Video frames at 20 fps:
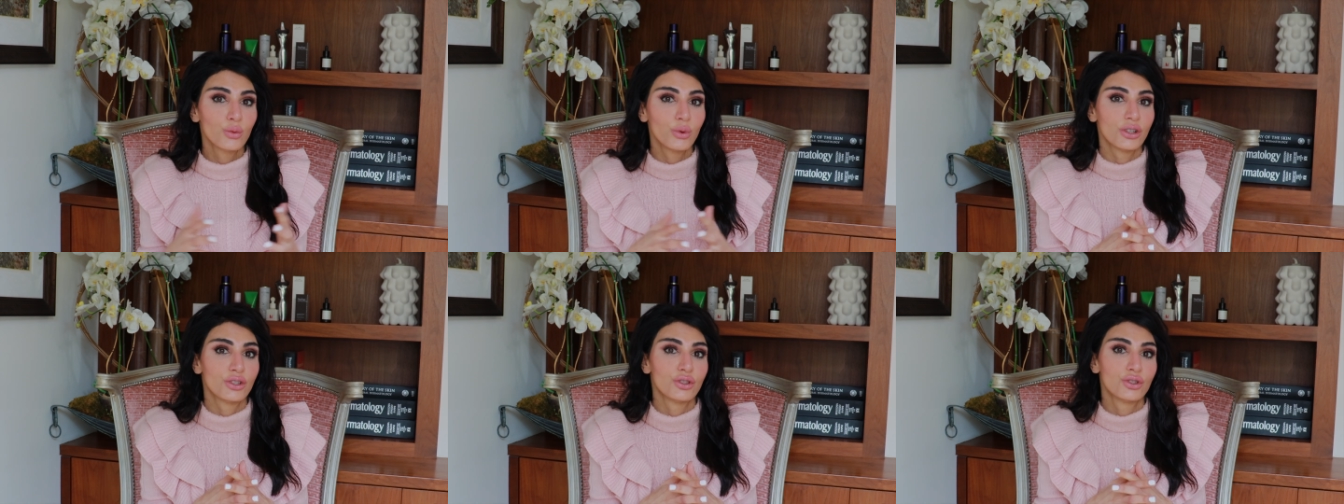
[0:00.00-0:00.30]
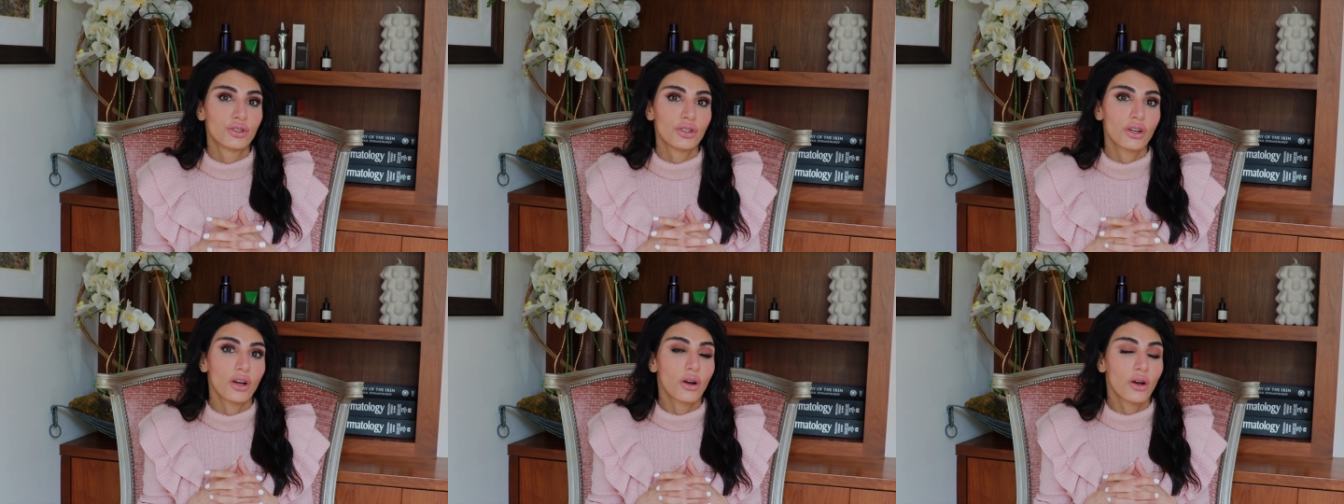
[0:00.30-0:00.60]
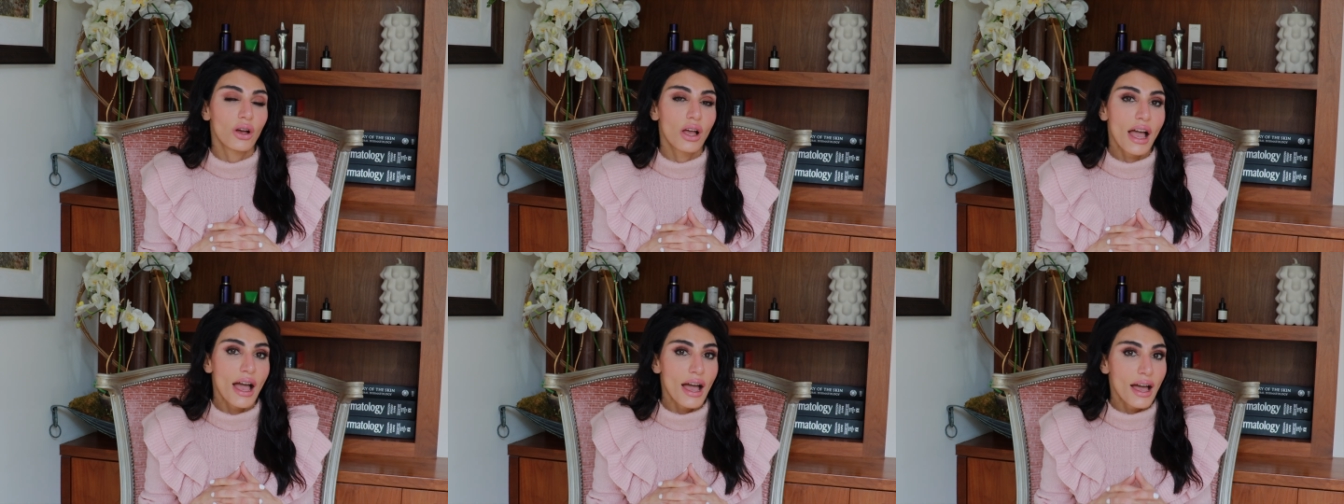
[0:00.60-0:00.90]
which
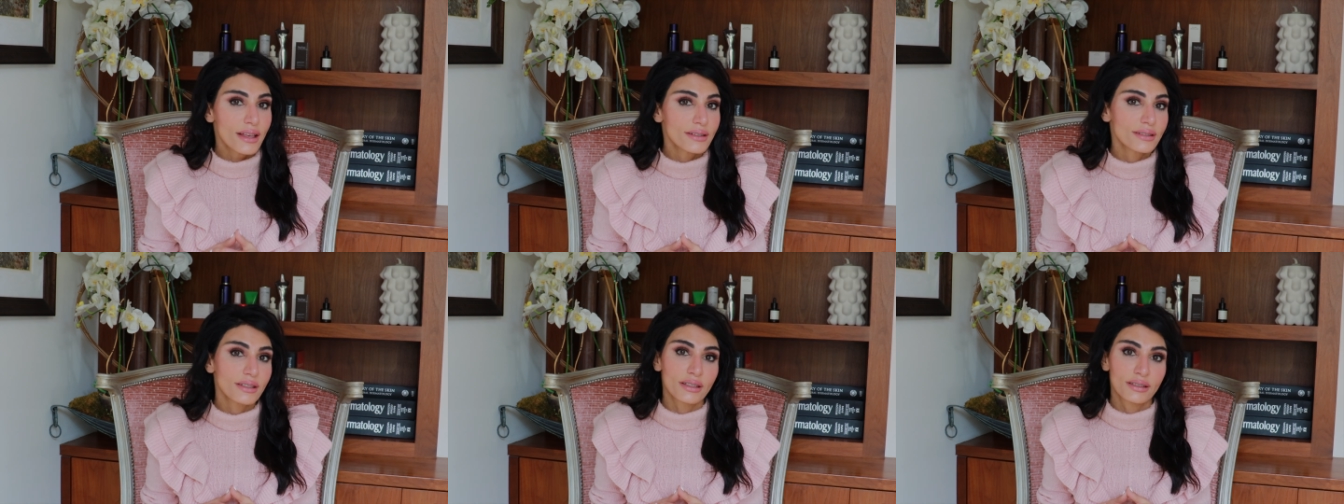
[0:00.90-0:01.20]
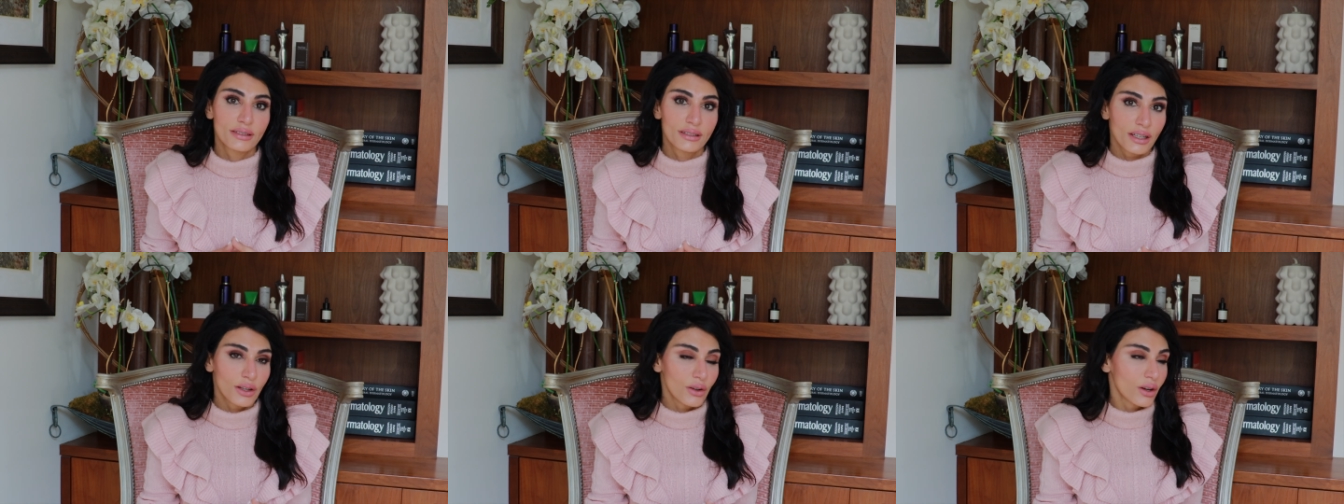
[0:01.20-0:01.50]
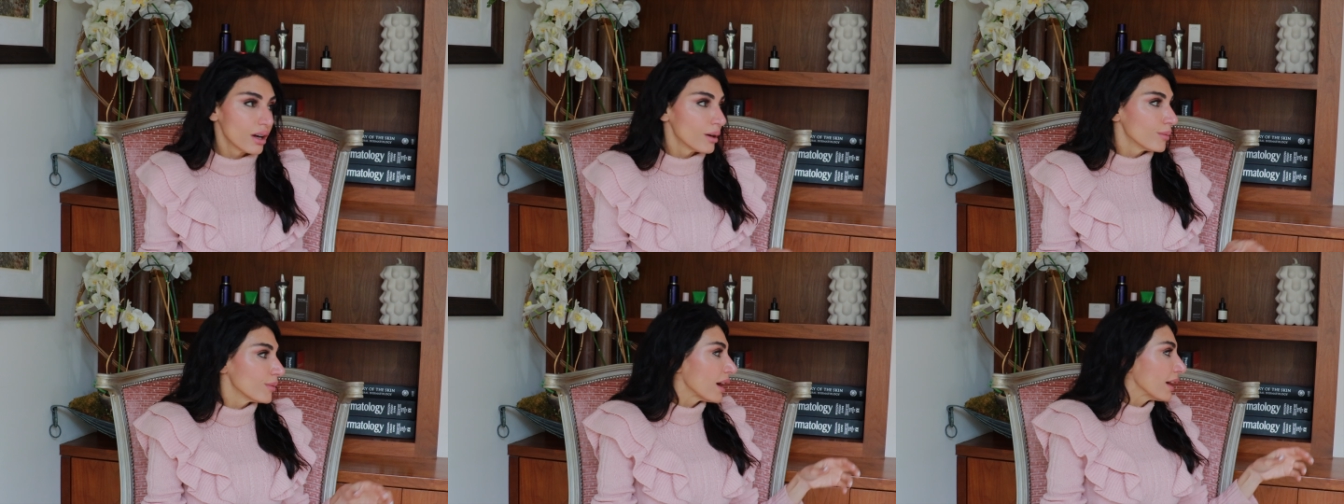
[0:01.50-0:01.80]
has a
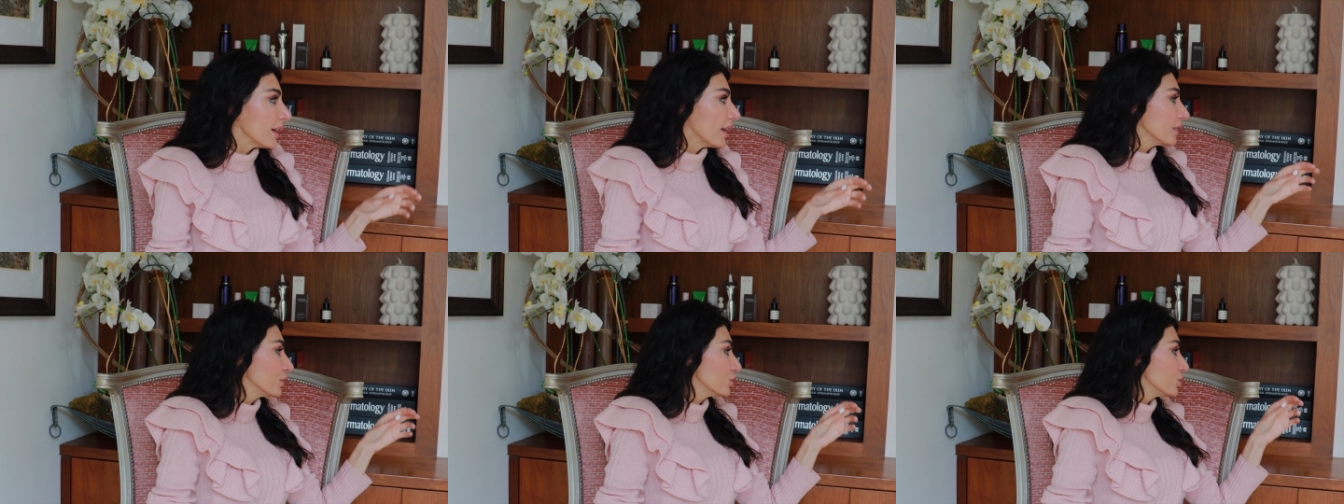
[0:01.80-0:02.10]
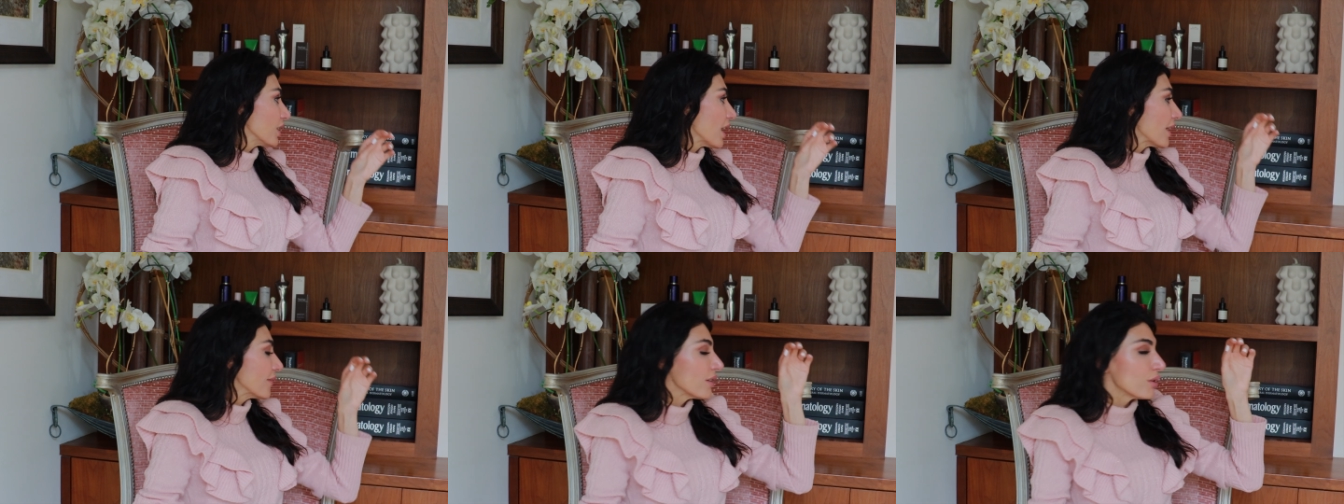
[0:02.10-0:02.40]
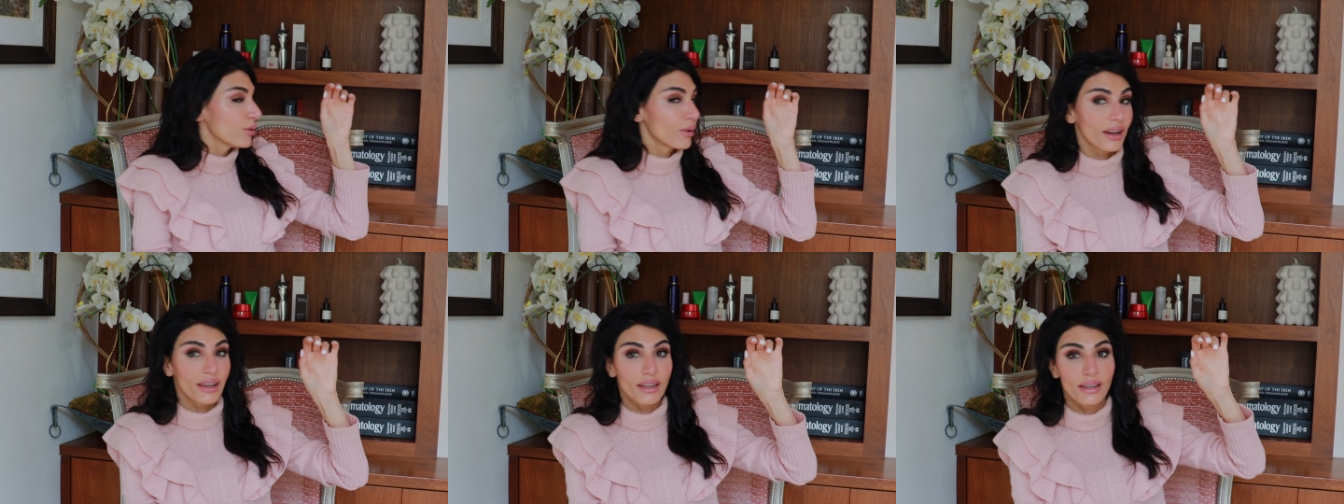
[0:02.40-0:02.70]
serum, I actually have
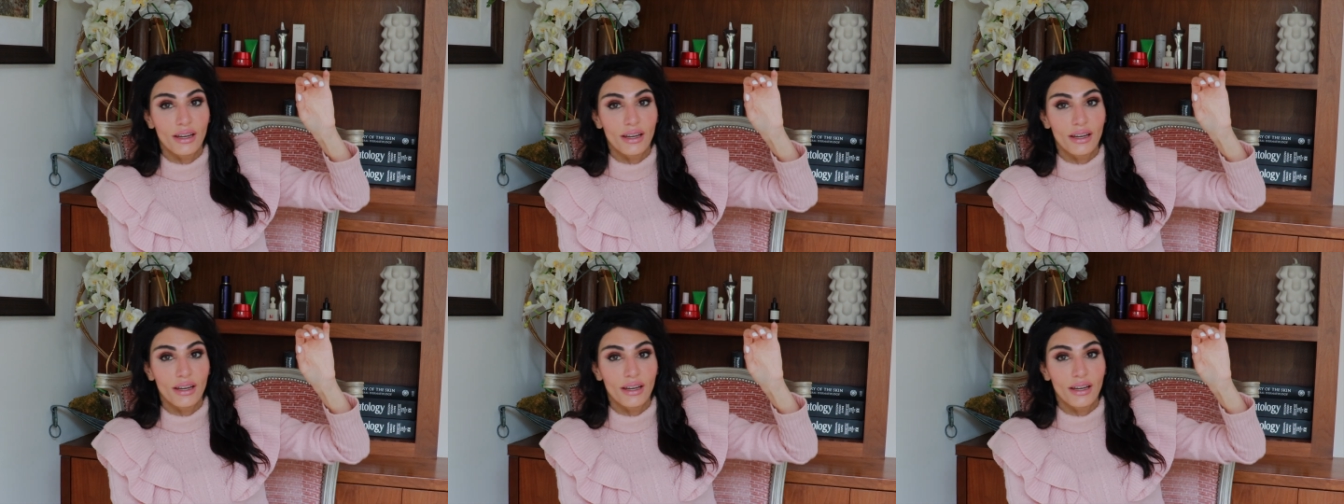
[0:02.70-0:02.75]
it right